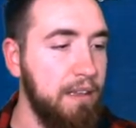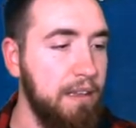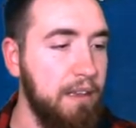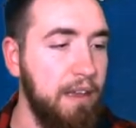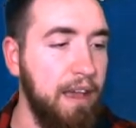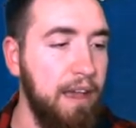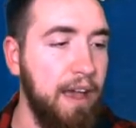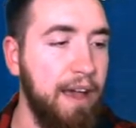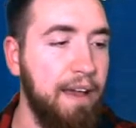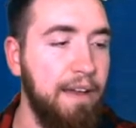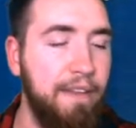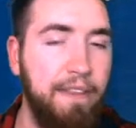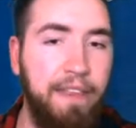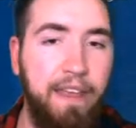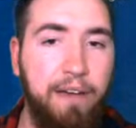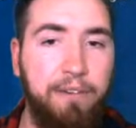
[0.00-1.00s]
Yeah,
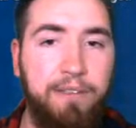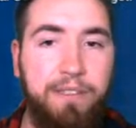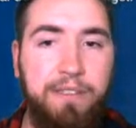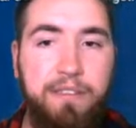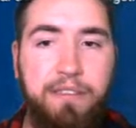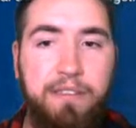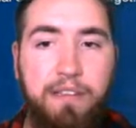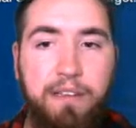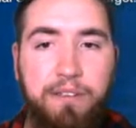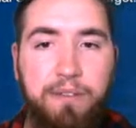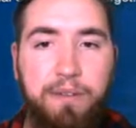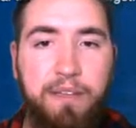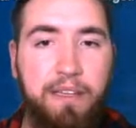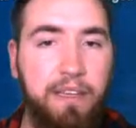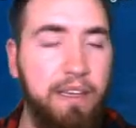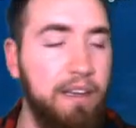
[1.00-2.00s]
that was
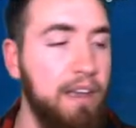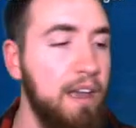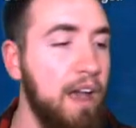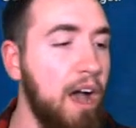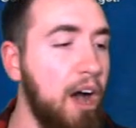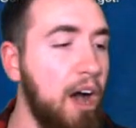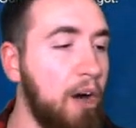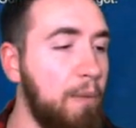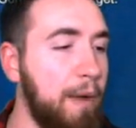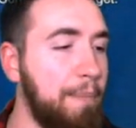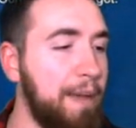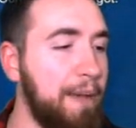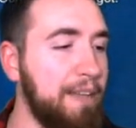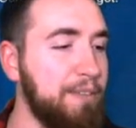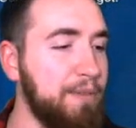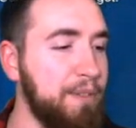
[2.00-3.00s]
really good. Oh, my
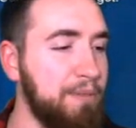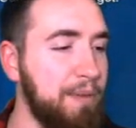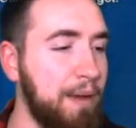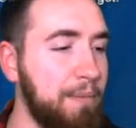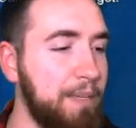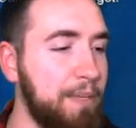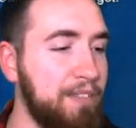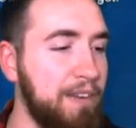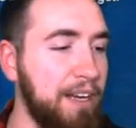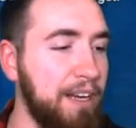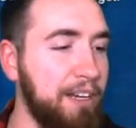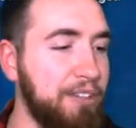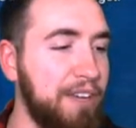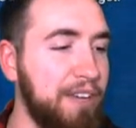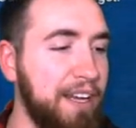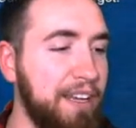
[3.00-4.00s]
best was probably
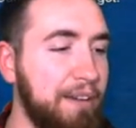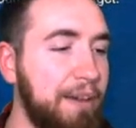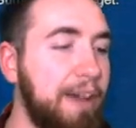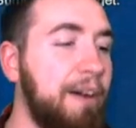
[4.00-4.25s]
Striker Draco.